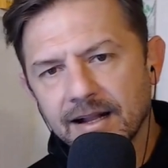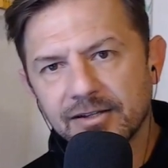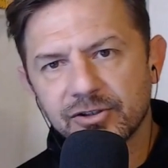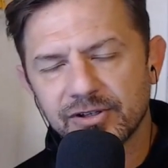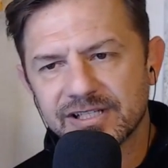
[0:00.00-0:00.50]
I
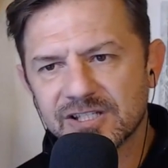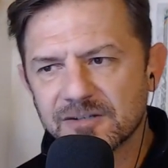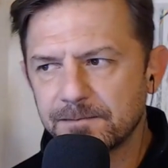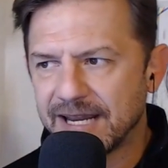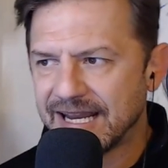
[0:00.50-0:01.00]
could
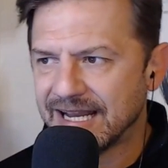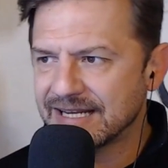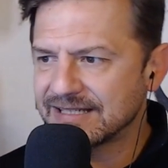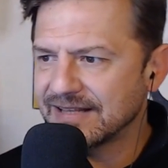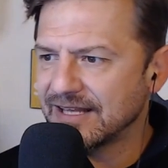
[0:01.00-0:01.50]

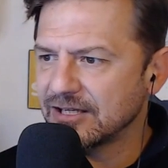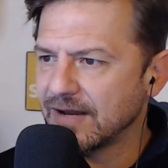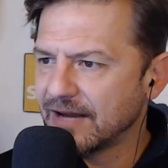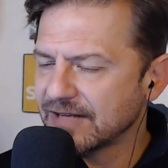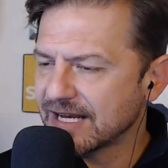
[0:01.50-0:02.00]
expand. And then you
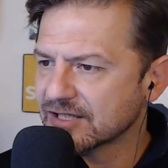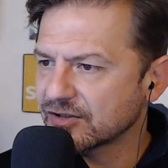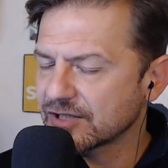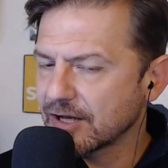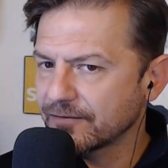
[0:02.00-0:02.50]
have to ask
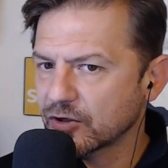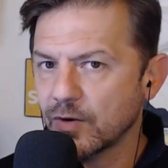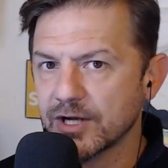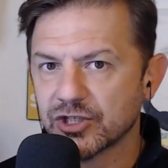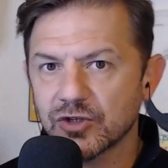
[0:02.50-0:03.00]
yourself the
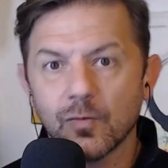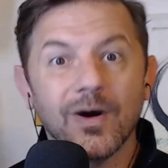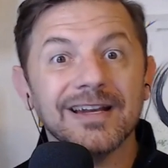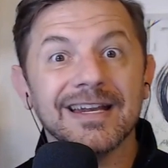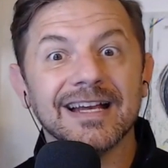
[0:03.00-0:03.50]
question
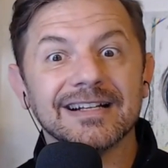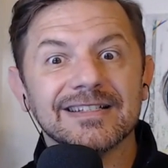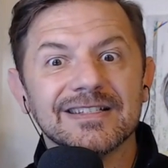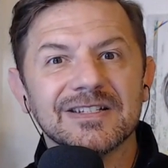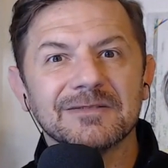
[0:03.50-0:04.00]
what
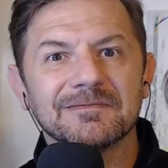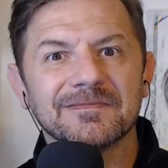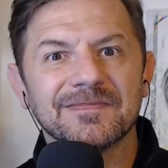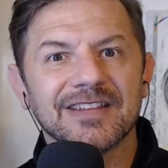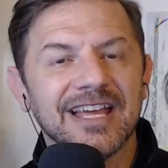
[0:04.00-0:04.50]
next?
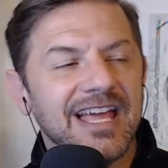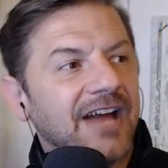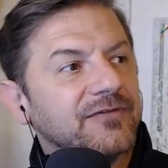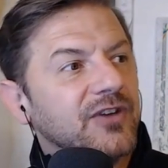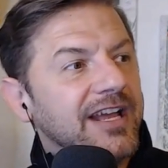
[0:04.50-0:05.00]

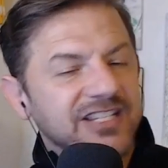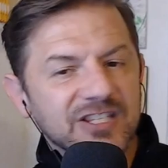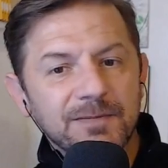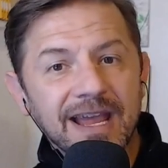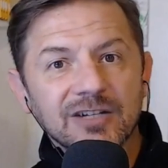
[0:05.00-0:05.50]
After I
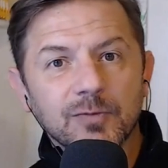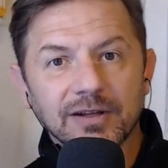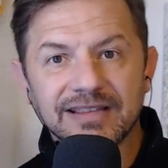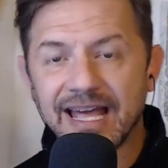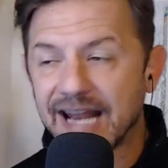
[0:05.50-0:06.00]
expand,
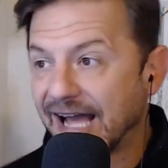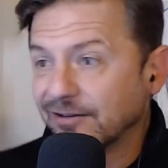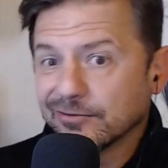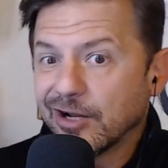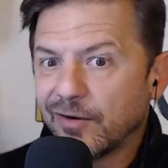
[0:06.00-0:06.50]
what then? I
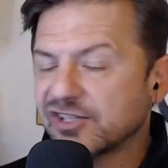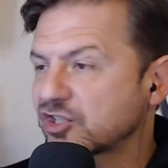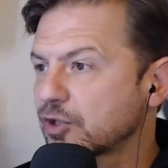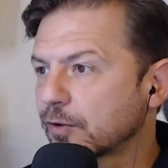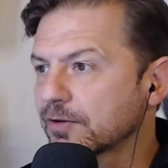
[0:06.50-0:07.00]
don't know. I
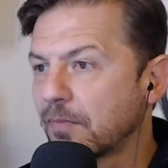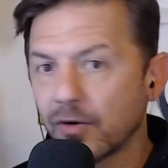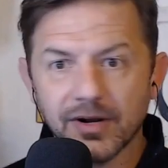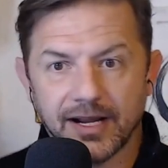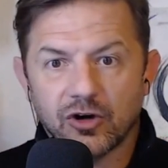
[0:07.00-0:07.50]
steward
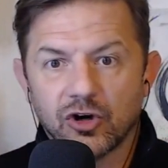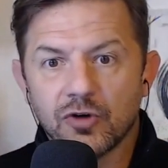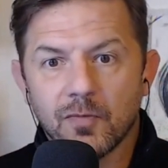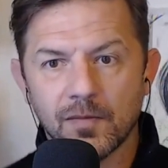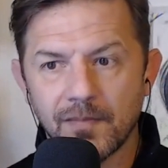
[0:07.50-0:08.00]
more. I earn
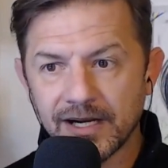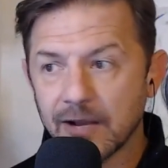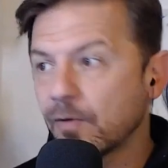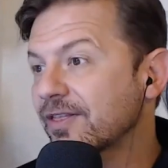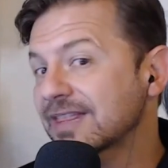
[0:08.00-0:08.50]
more money.
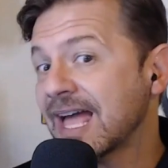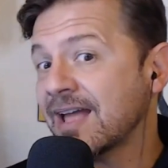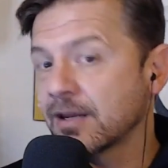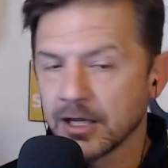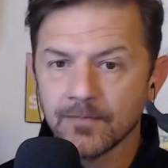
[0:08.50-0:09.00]
What
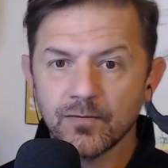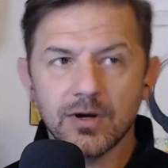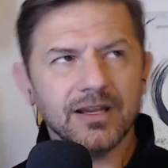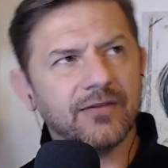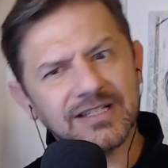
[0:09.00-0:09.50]
then?
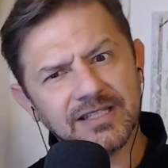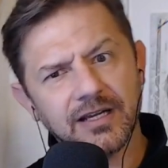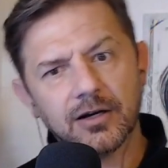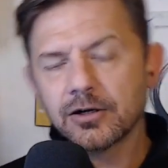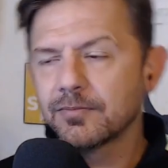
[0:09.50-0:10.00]
Well, if I say
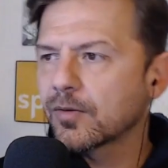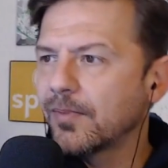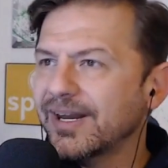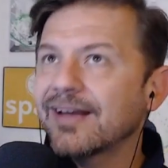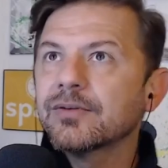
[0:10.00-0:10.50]
I earn more
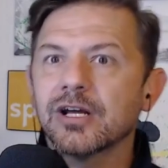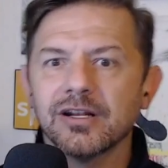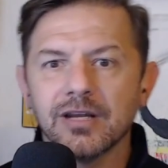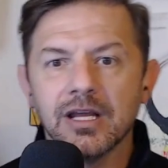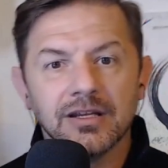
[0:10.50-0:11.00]
money, I'm going
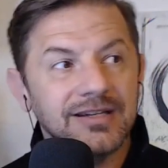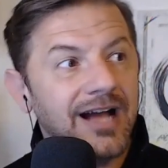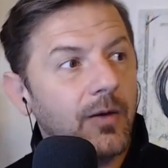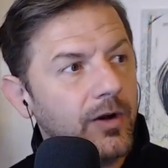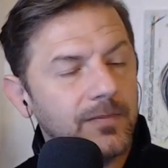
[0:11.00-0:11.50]
to
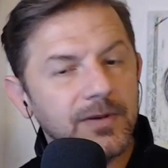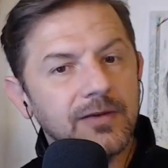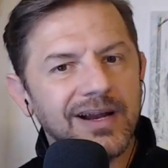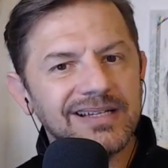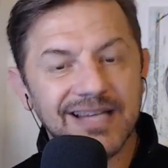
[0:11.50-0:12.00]
not want to be
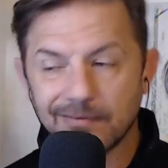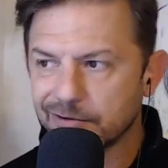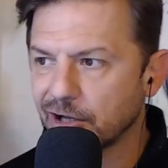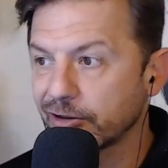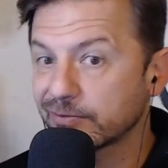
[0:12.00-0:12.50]
weighed down with
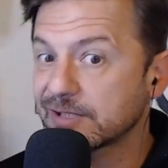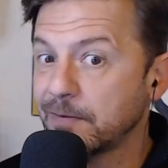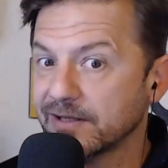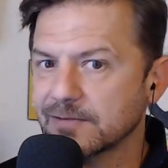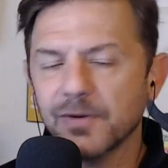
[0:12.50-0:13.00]
all the
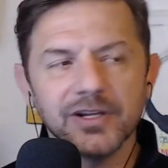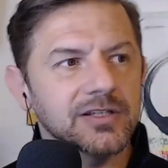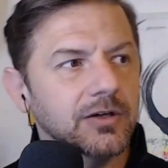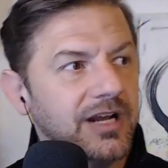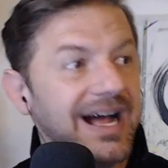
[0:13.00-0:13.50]
responsibilities.
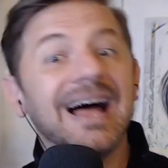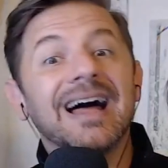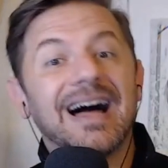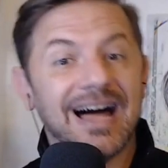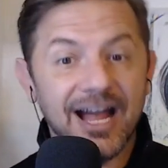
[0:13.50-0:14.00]
So I'm going to
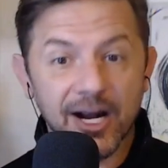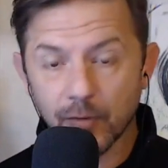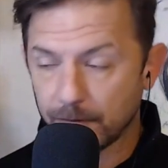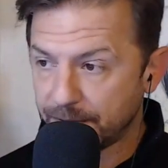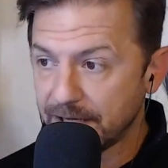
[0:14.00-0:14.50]
hire
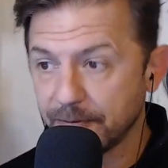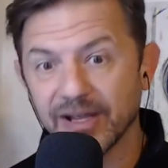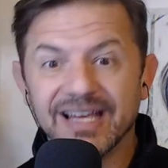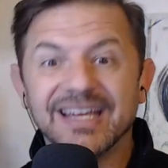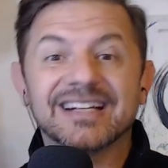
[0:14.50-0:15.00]
more people,
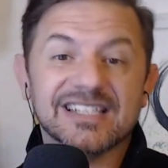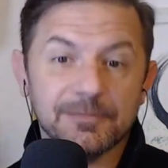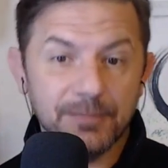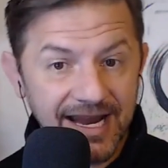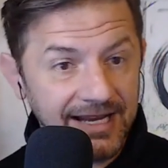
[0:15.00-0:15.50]

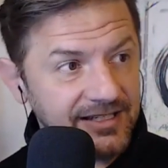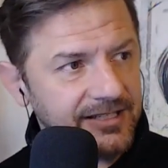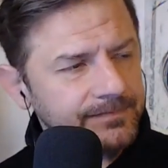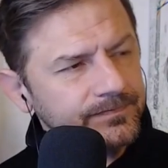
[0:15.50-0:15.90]
expand.